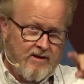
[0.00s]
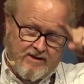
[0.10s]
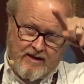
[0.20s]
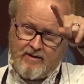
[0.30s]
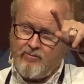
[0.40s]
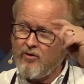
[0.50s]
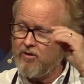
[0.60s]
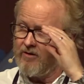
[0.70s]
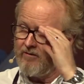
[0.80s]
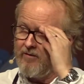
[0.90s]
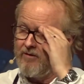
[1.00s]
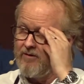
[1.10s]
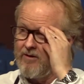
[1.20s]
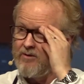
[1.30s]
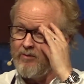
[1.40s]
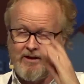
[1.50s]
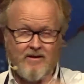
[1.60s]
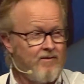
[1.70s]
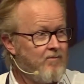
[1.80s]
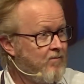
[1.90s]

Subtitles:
southern part of Sweden